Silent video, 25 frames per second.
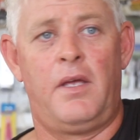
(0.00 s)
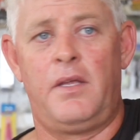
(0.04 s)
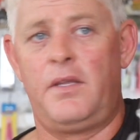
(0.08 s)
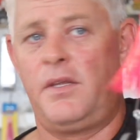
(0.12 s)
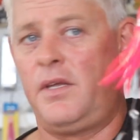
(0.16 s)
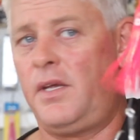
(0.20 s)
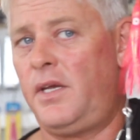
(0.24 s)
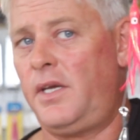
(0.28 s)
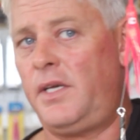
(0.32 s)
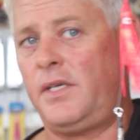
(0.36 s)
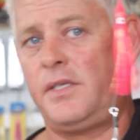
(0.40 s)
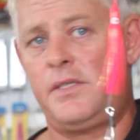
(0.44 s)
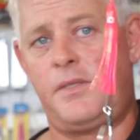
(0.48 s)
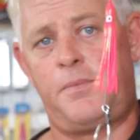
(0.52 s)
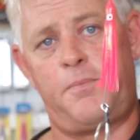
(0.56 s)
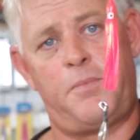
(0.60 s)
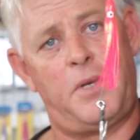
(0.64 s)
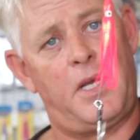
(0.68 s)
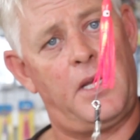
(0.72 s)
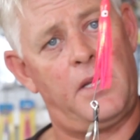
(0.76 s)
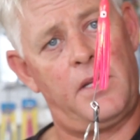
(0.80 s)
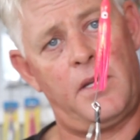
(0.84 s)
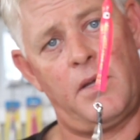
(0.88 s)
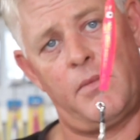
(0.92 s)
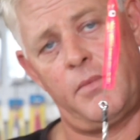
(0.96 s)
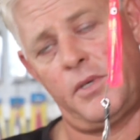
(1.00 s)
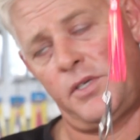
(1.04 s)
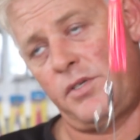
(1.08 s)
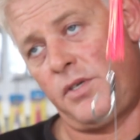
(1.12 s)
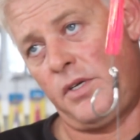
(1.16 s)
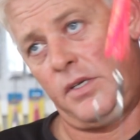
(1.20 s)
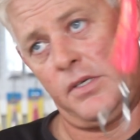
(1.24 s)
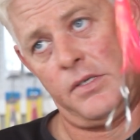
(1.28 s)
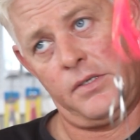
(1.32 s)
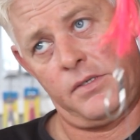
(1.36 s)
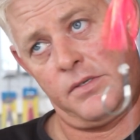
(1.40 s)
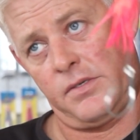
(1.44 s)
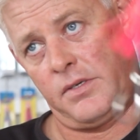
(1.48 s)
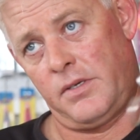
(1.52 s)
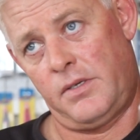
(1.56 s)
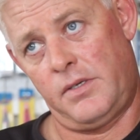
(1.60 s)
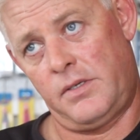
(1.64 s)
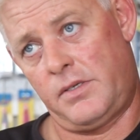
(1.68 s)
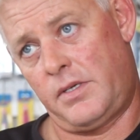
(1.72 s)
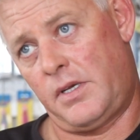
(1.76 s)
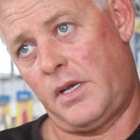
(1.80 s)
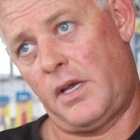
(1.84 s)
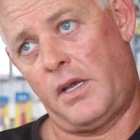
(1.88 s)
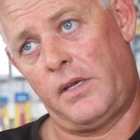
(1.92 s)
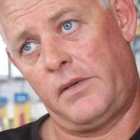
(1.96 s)
These pink Yamashita
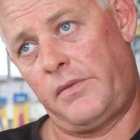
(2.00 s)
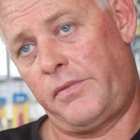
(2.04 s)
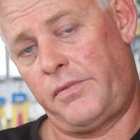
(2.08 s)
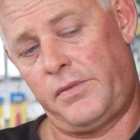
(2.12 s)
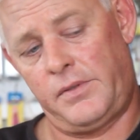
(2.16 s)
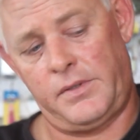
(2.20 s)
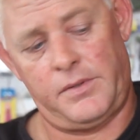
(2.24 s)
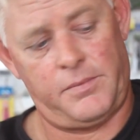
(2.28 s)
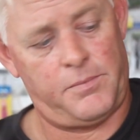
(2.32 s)
skirts have